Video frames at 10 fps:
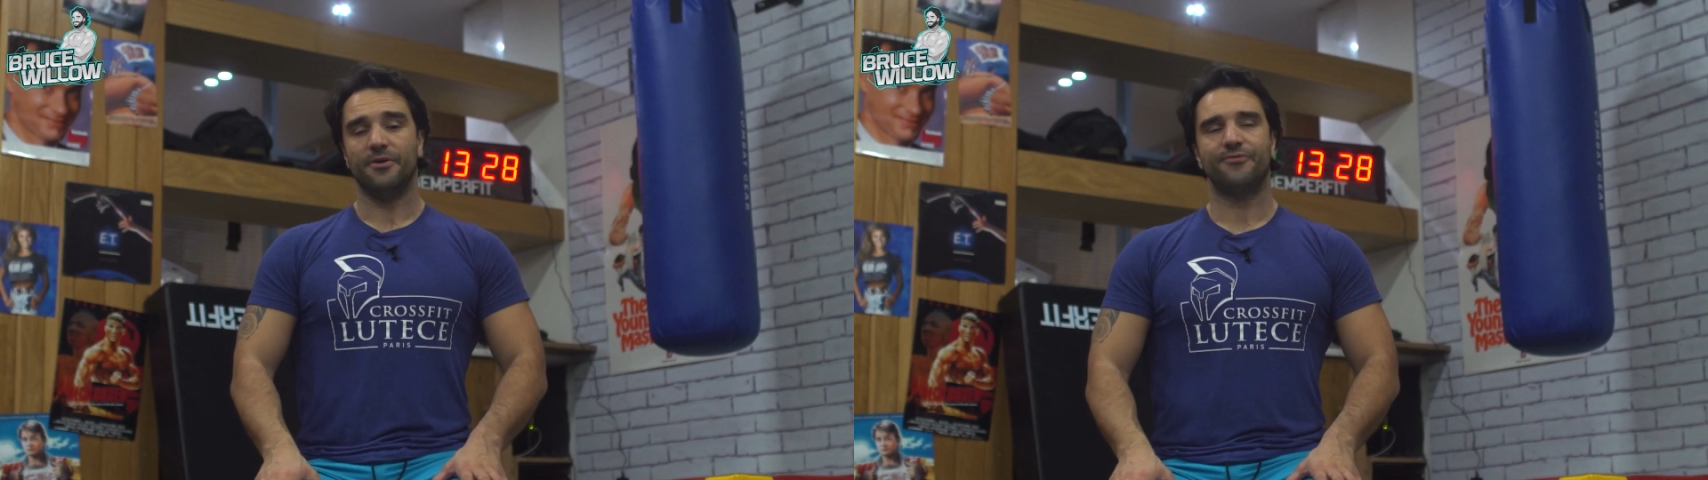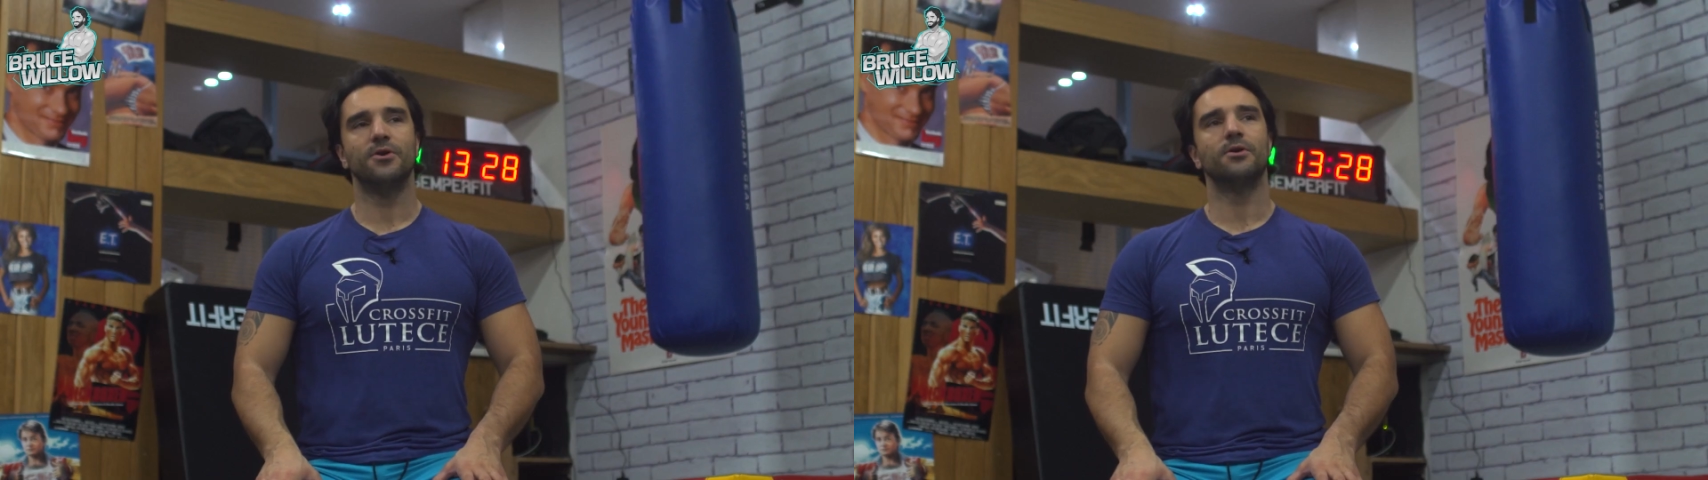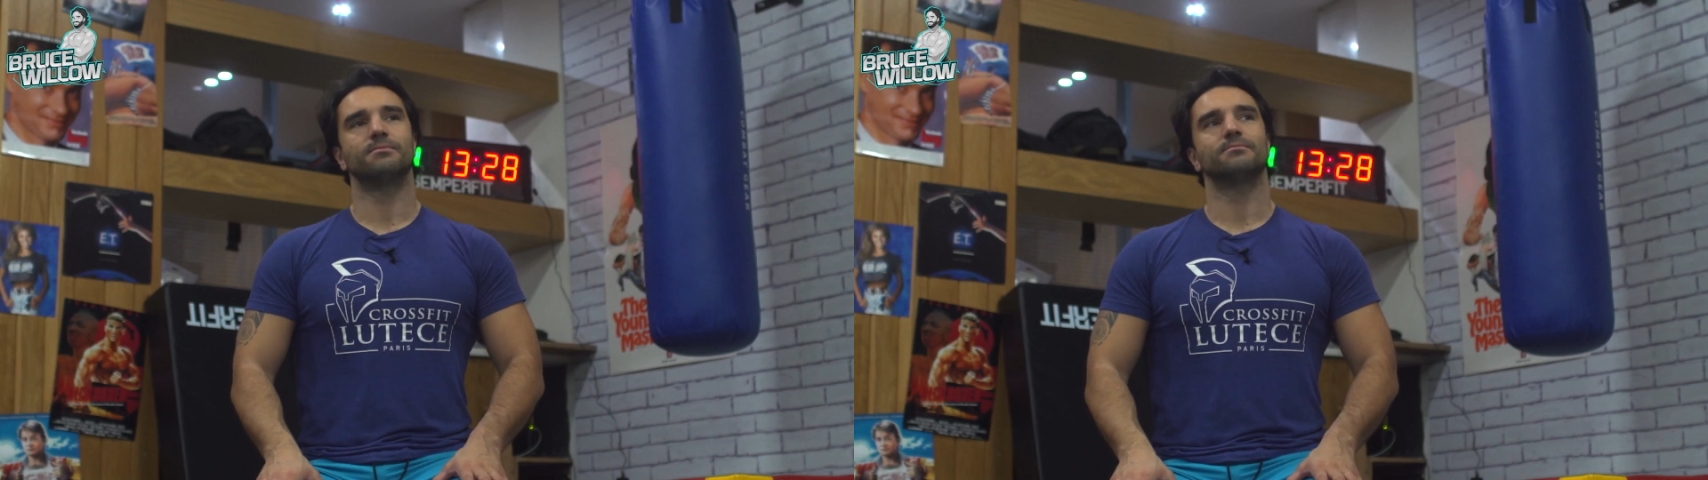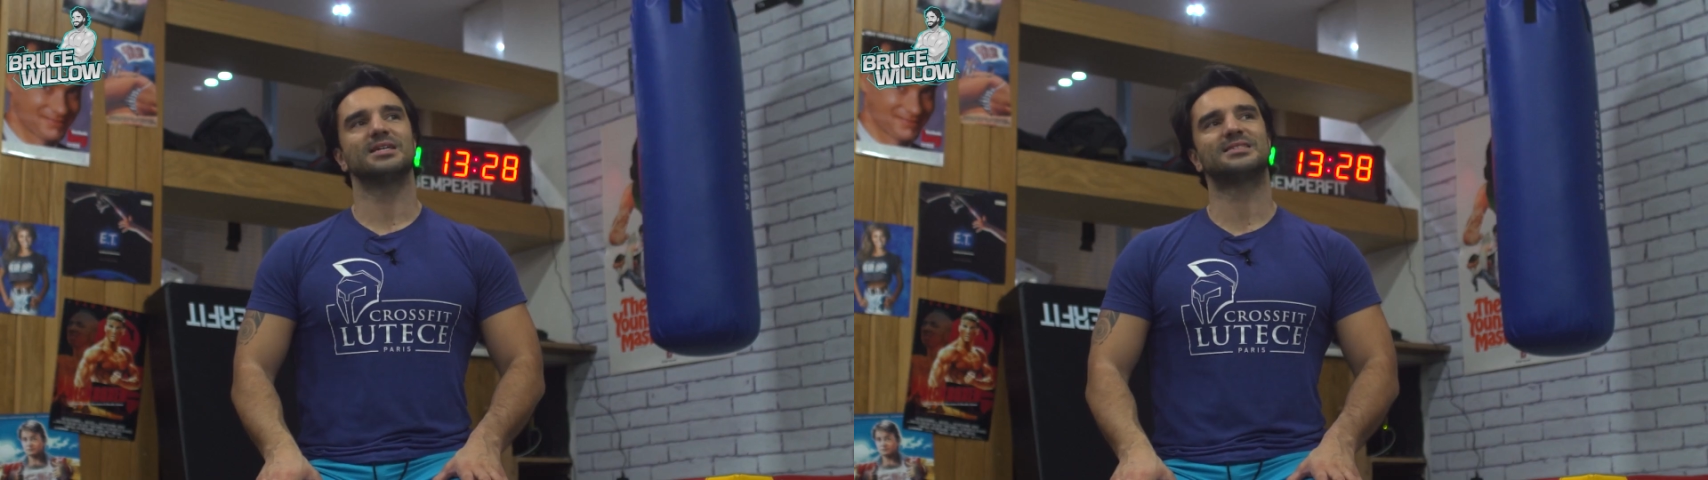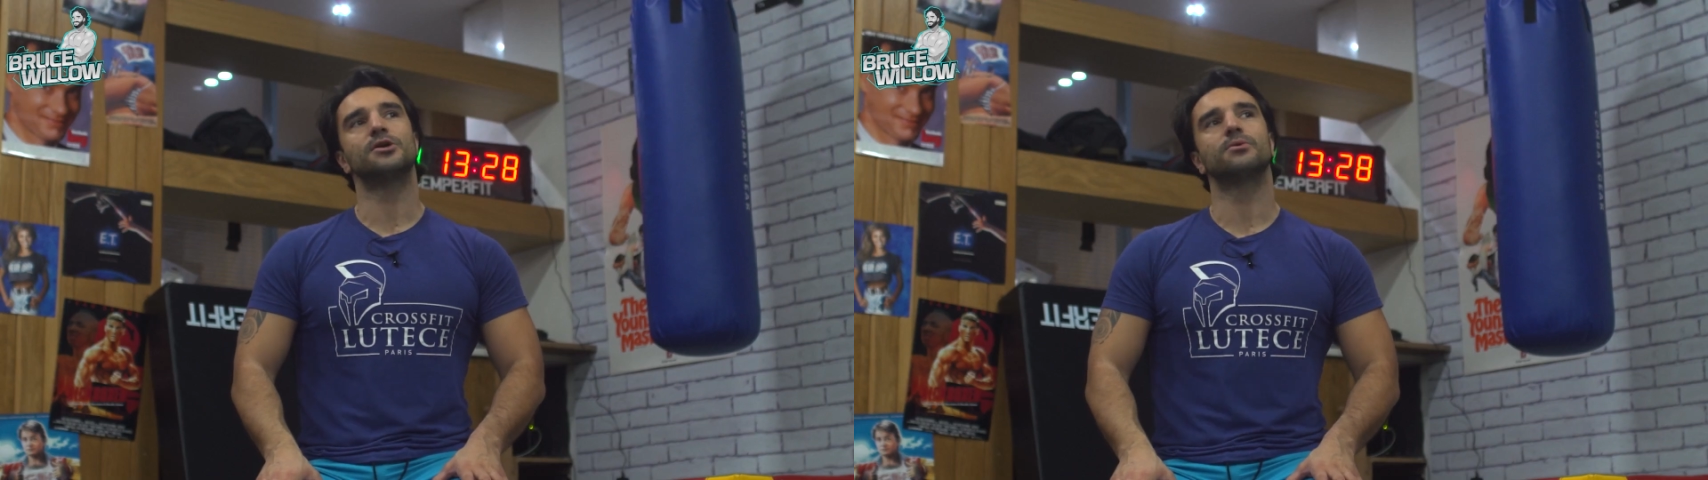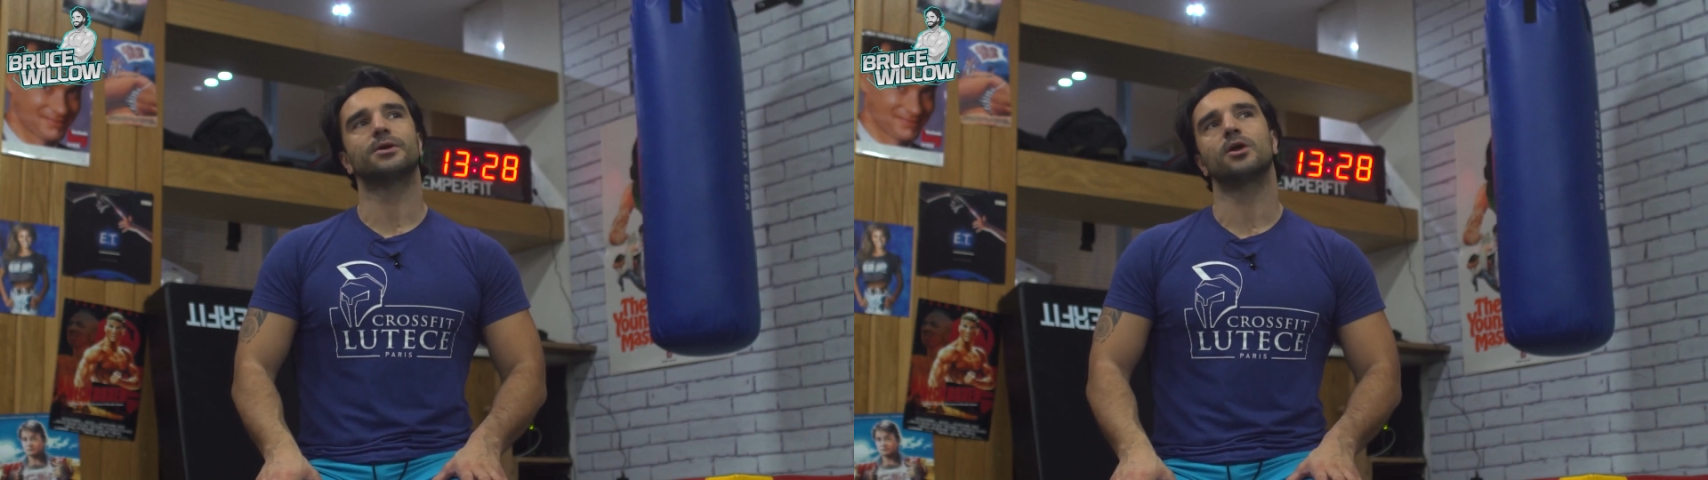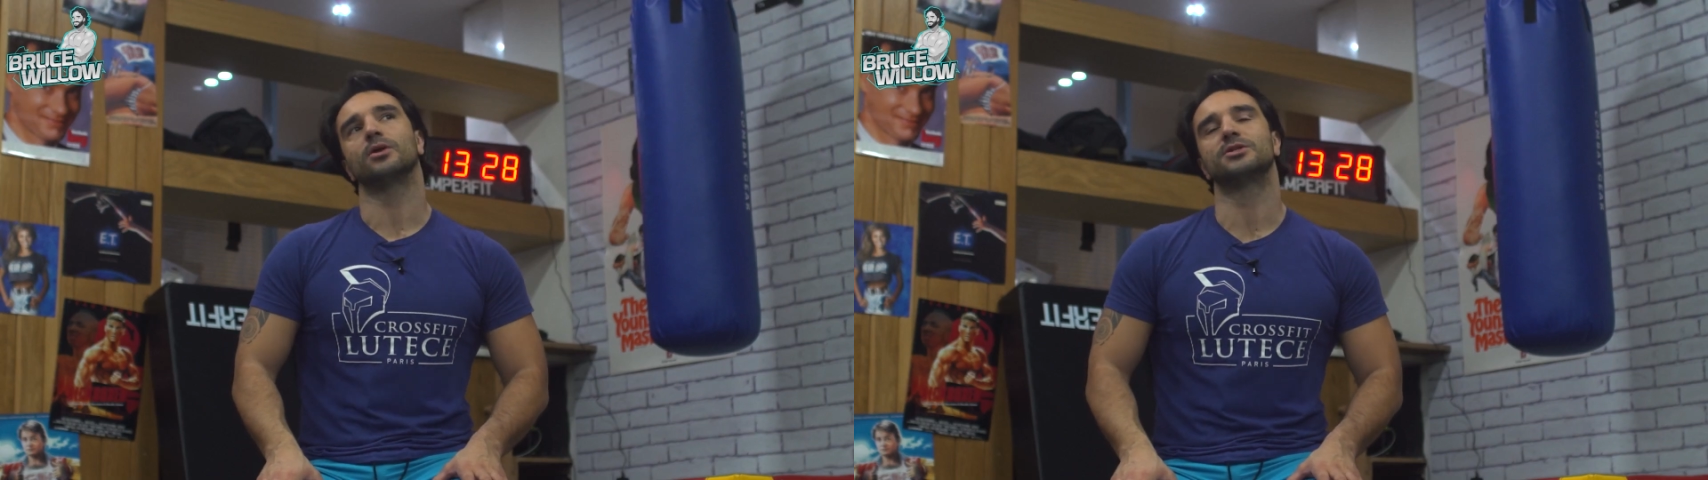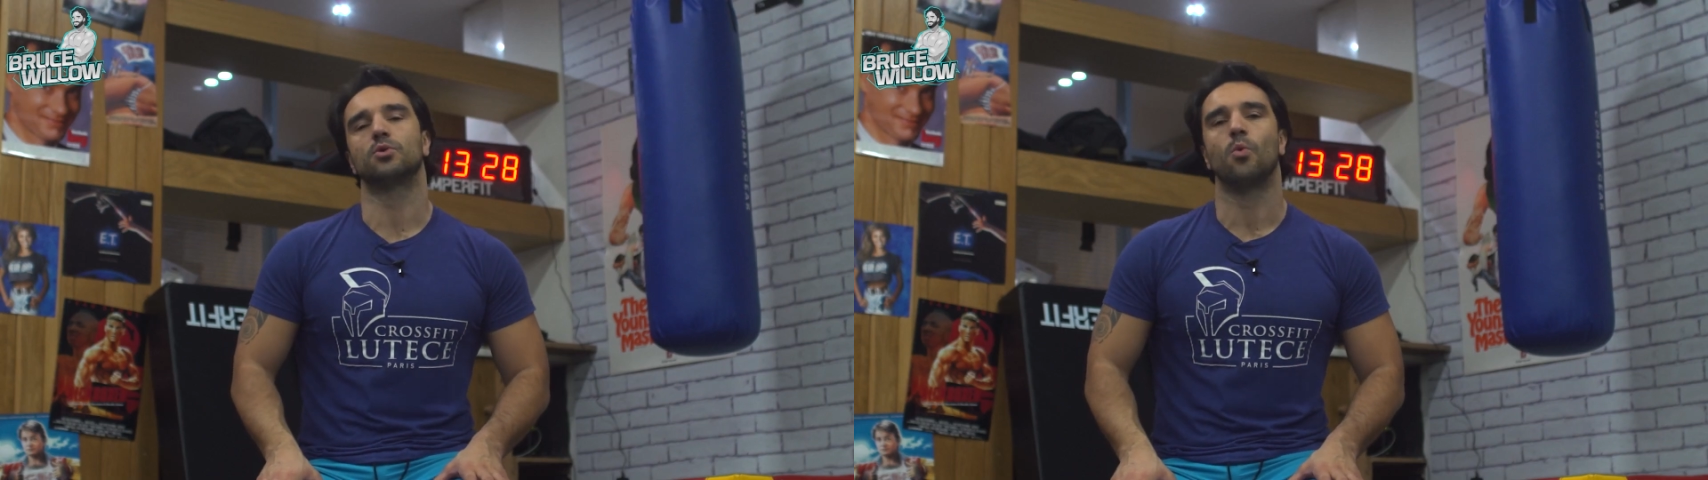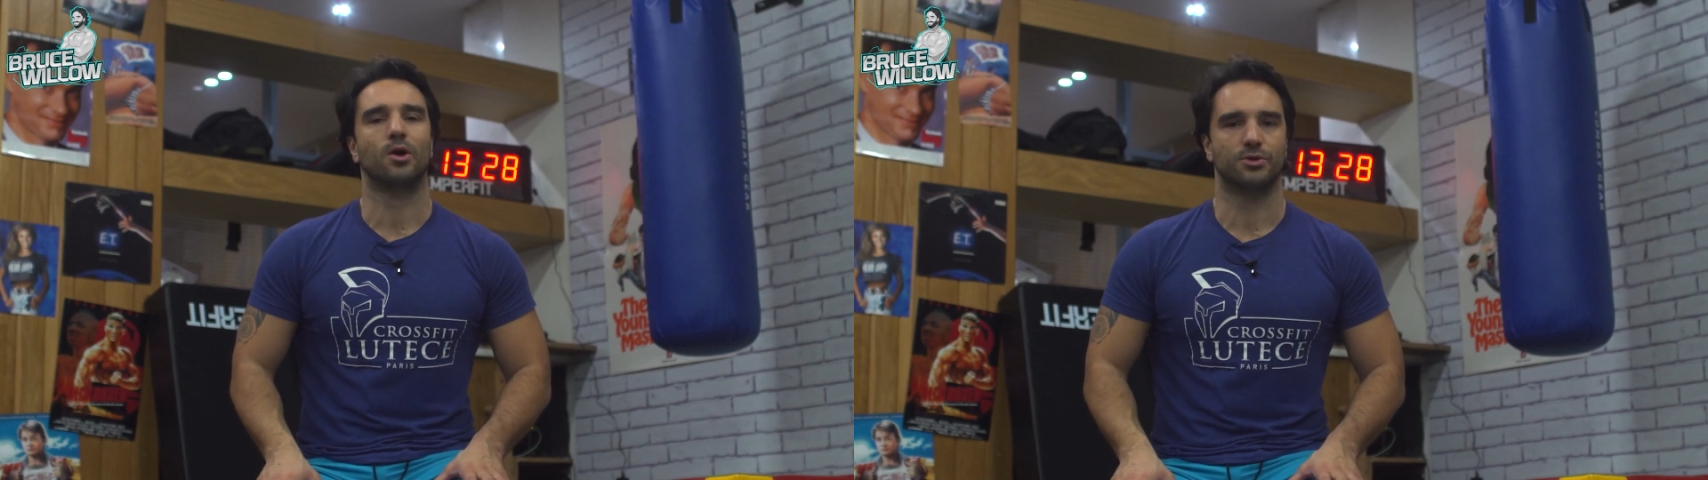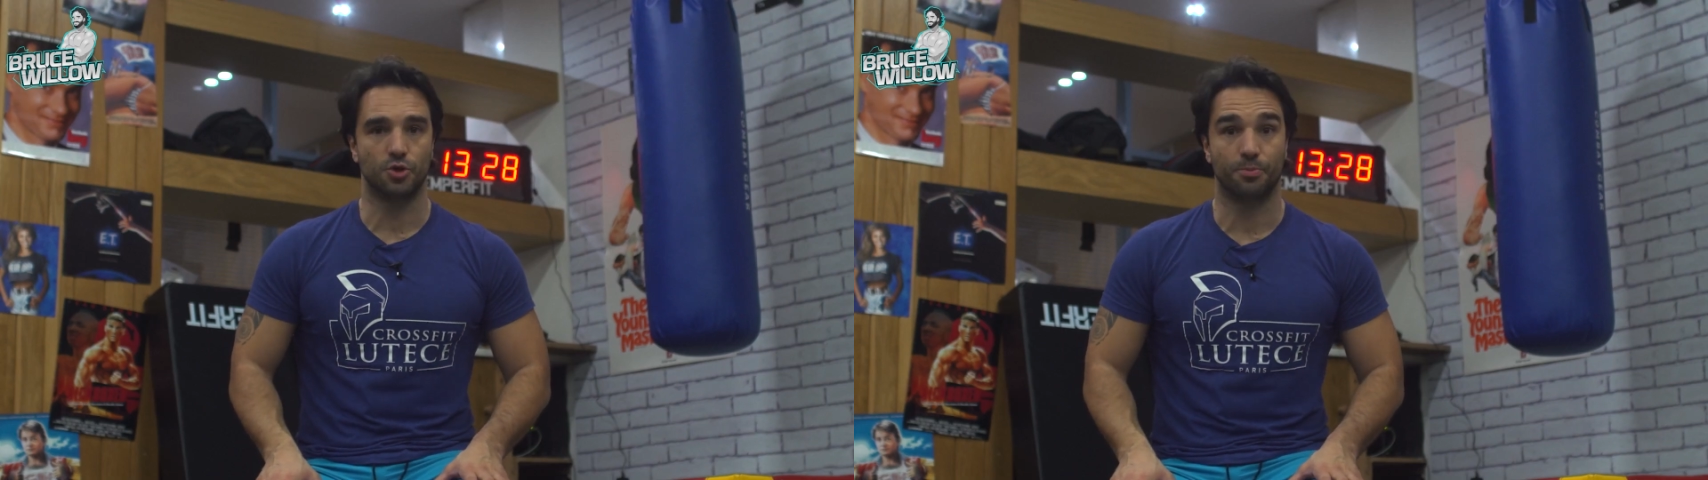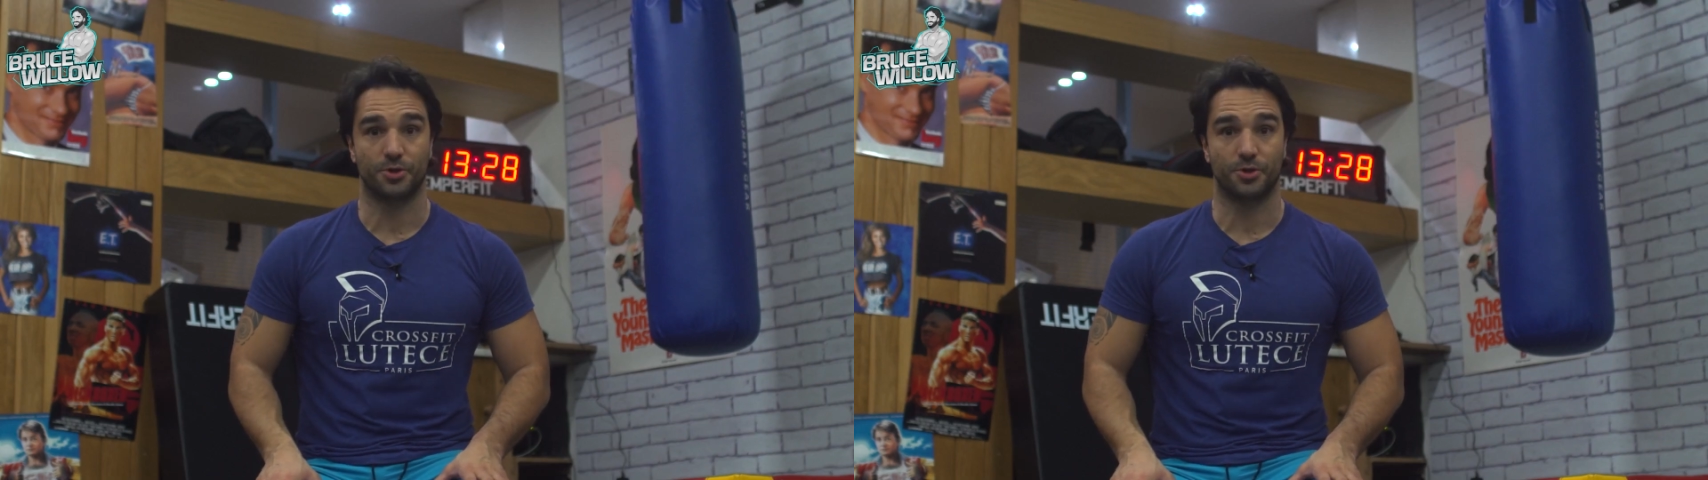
If you're, let's say you can only do one or two